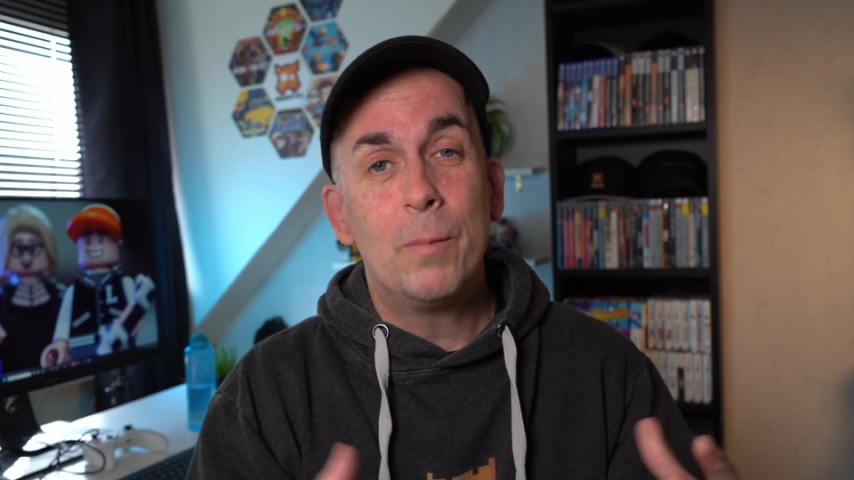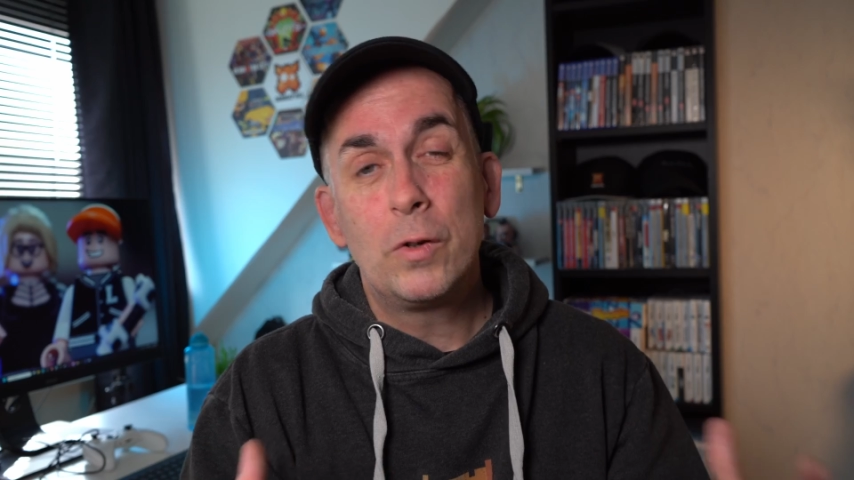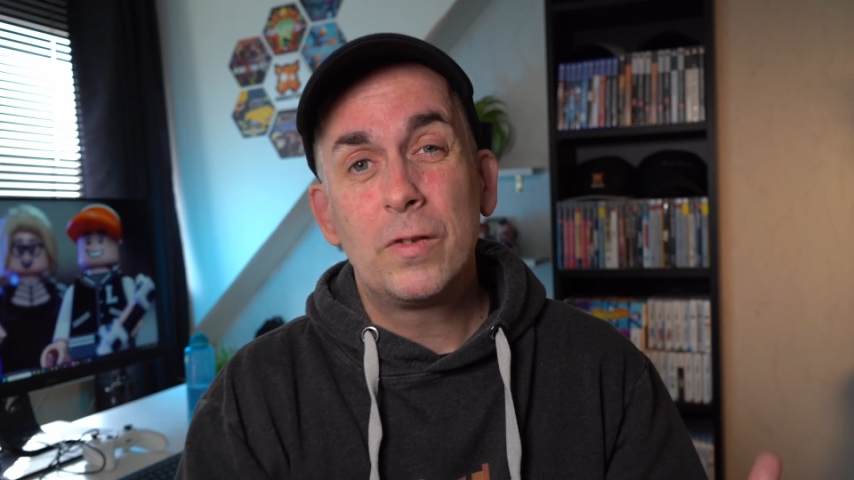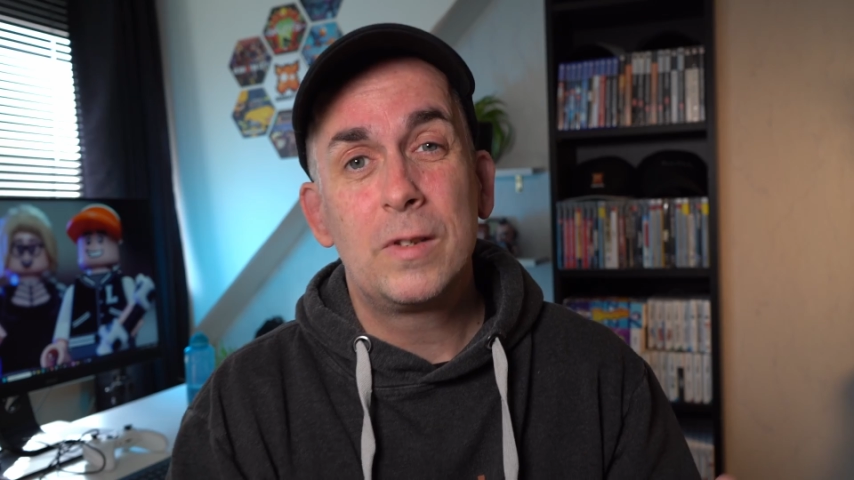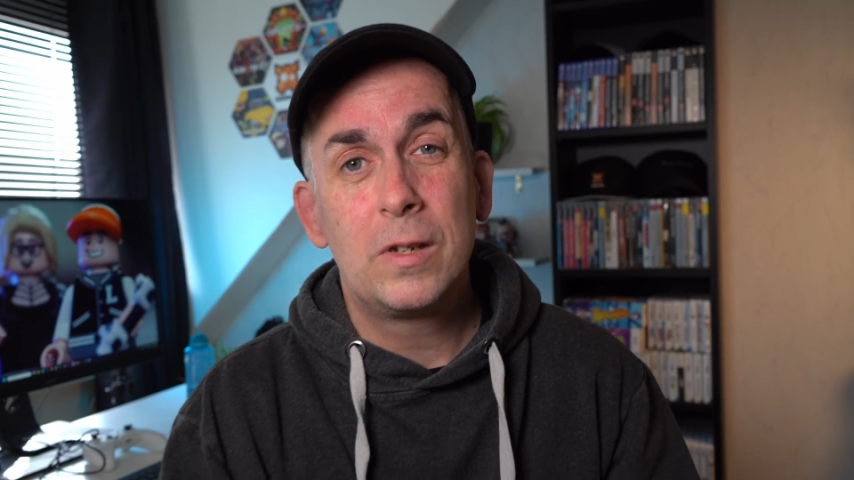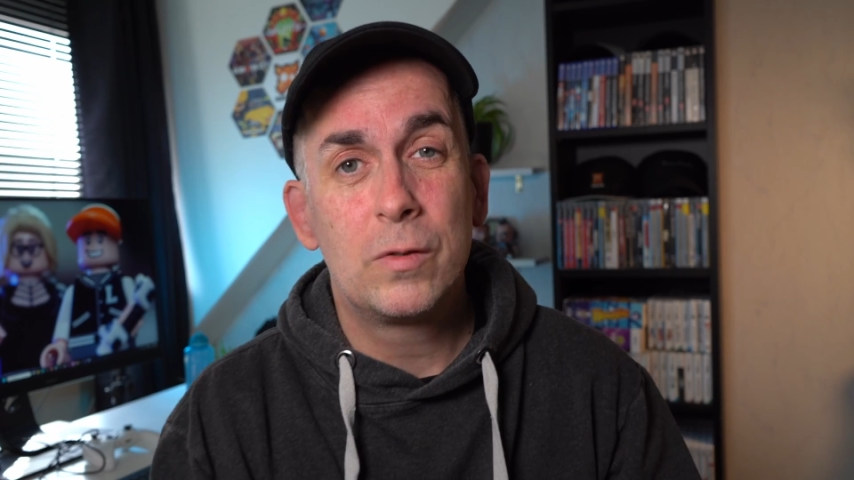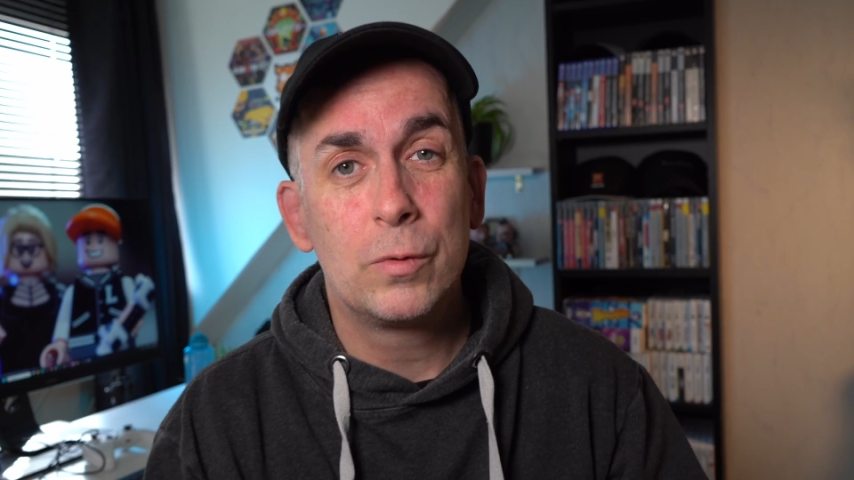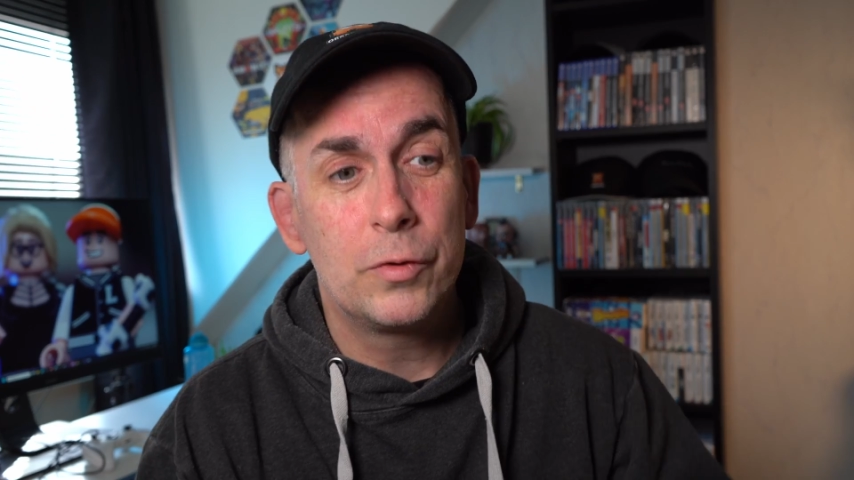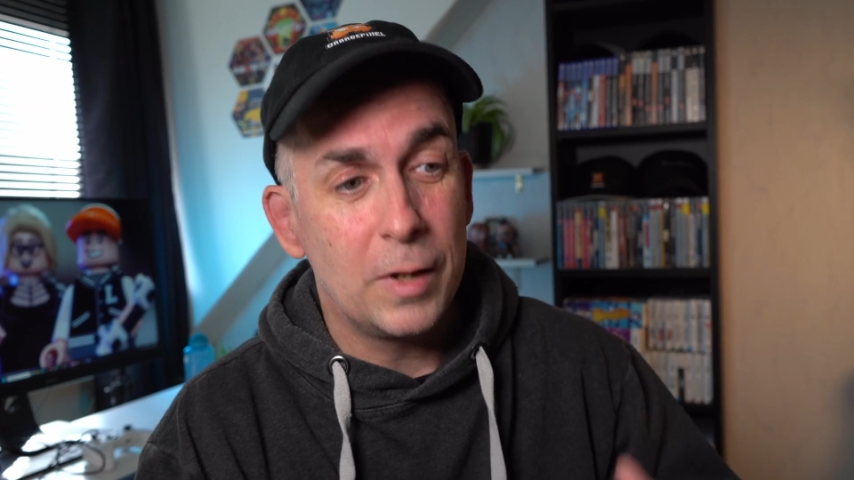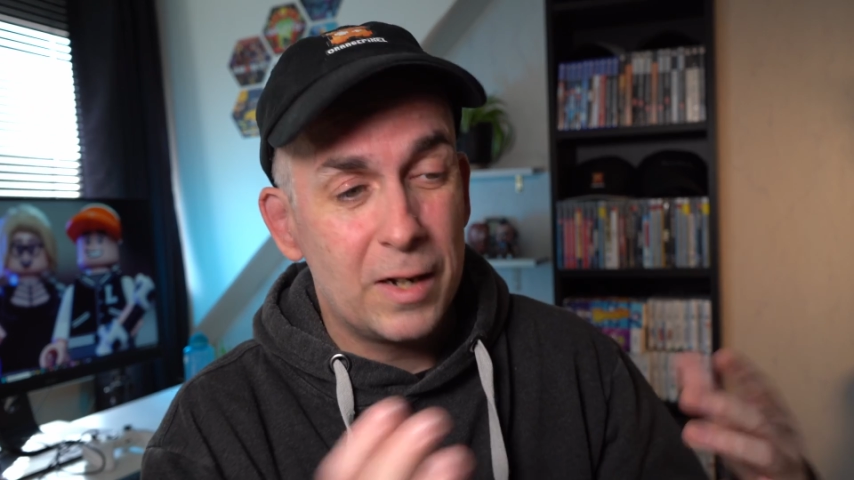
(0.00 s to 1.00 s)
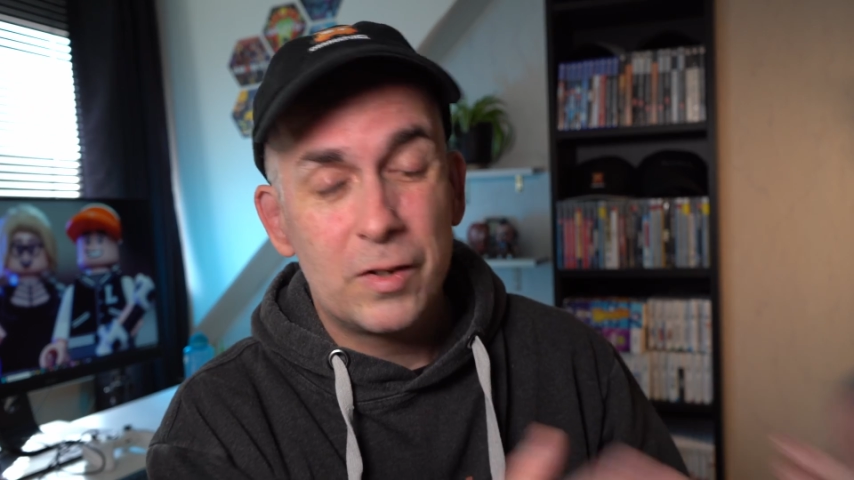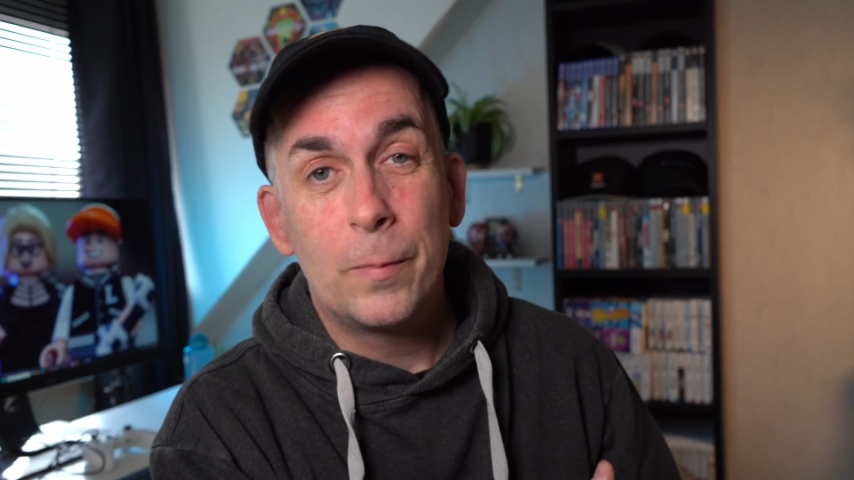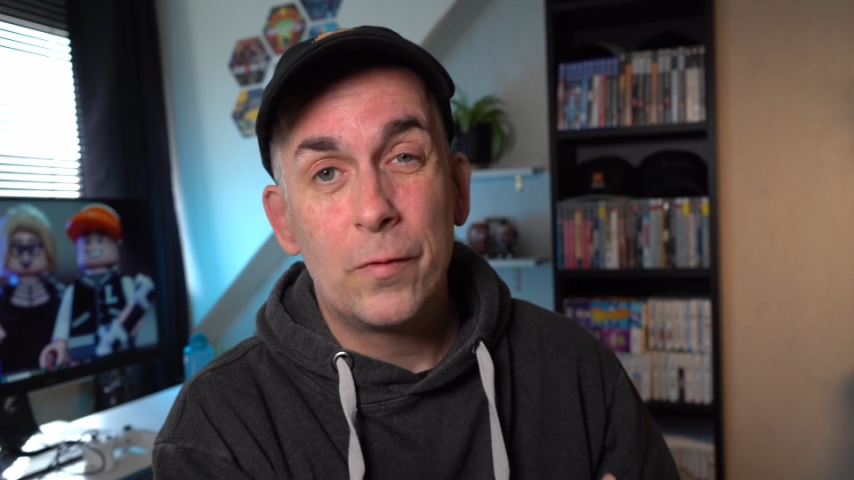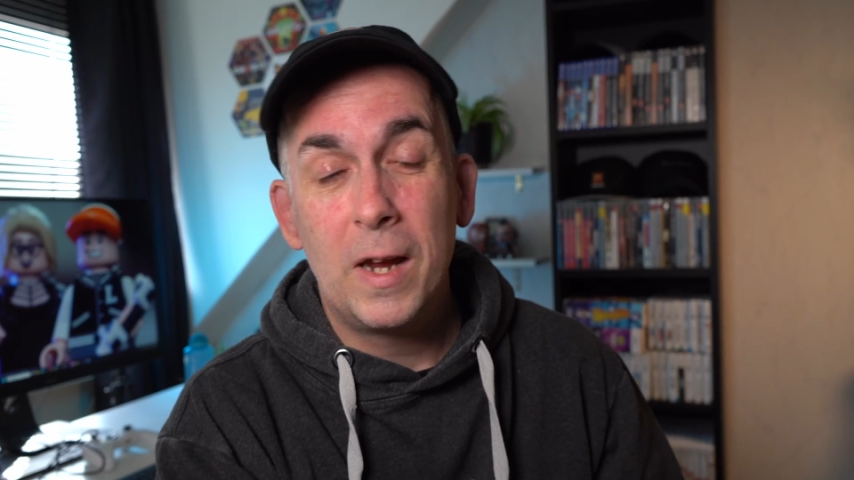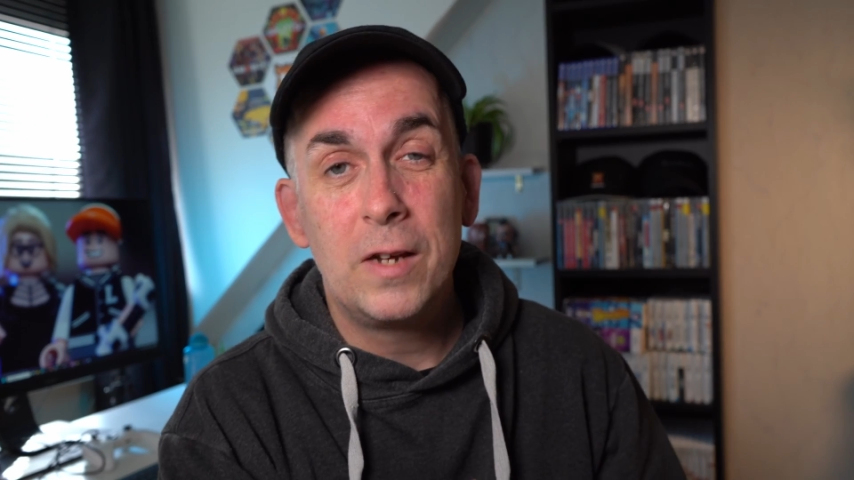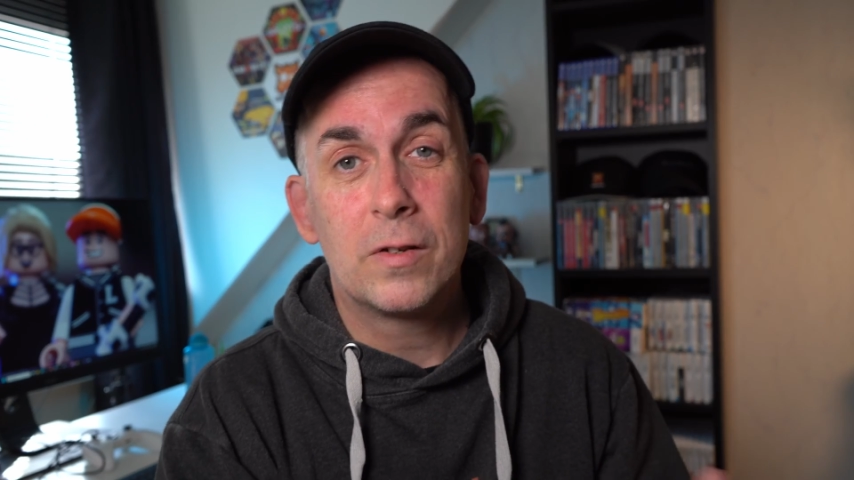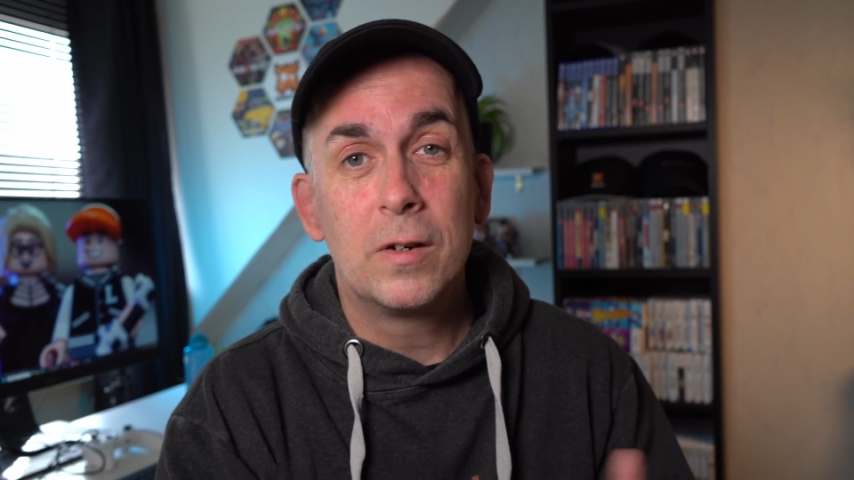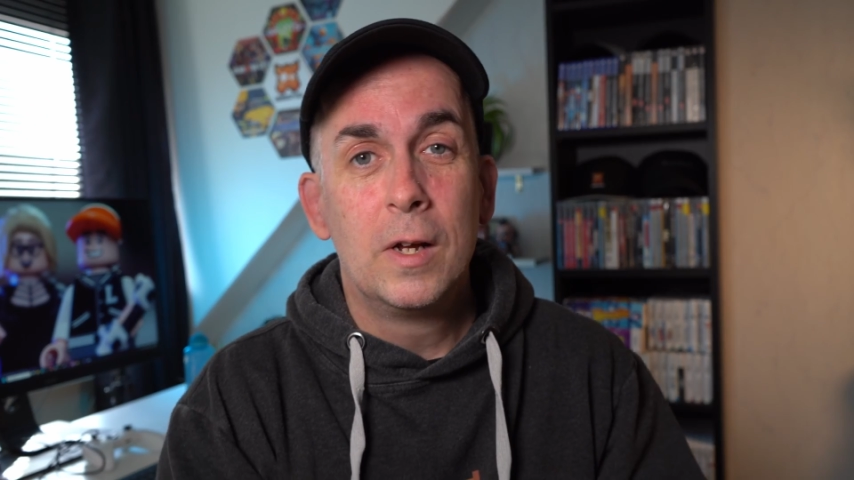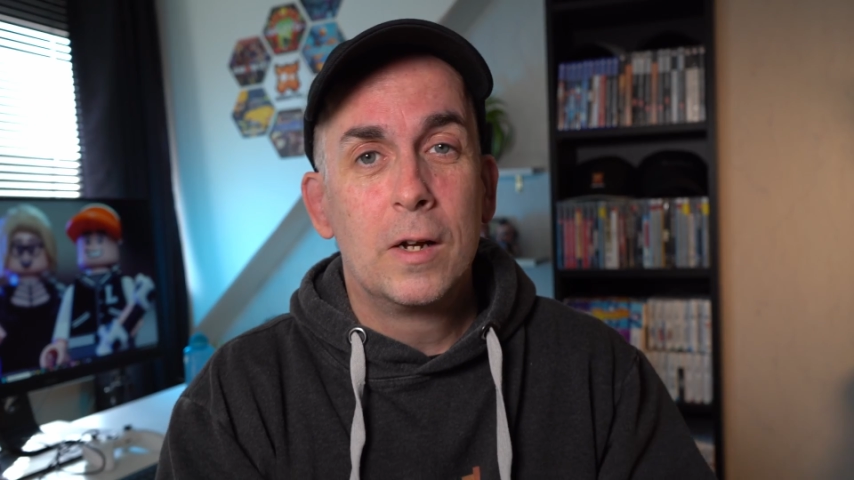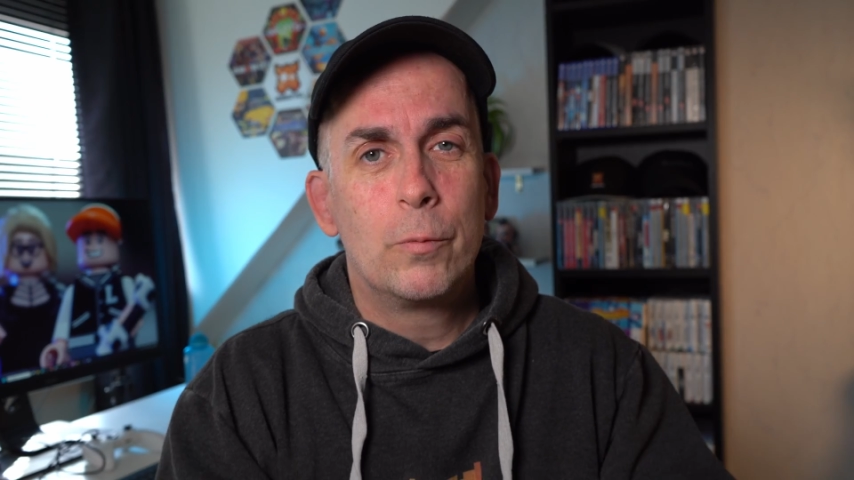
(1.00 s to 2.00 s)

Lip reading: most of these tools, except Phaser,